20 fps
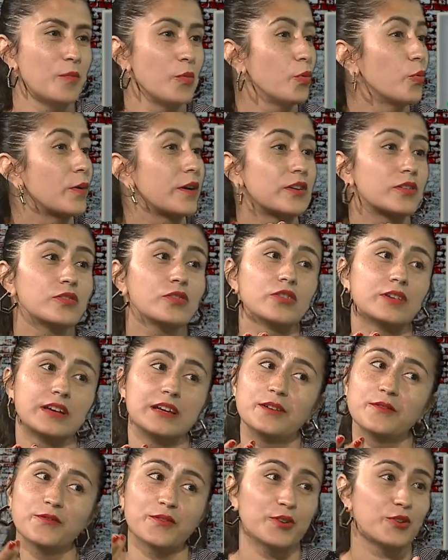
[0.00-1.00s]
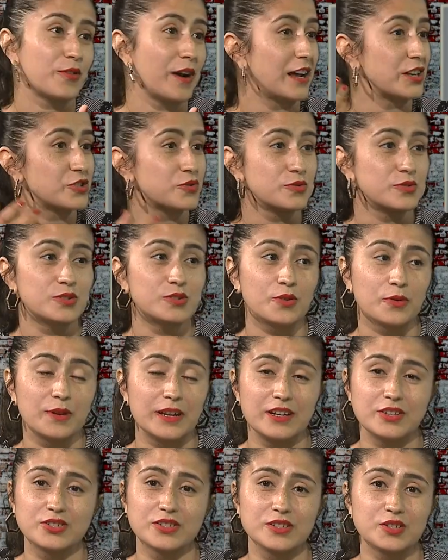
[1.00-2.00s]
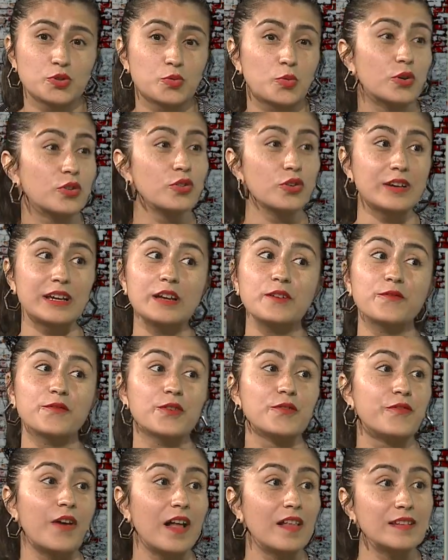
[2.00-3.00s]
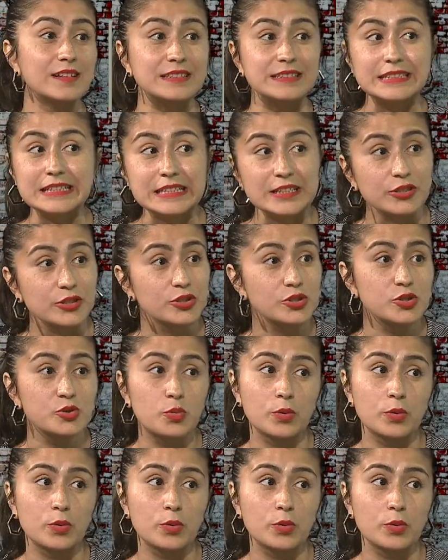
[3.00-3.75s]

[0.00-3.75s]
We're looking for grassroots donations. We're looking for volunteers.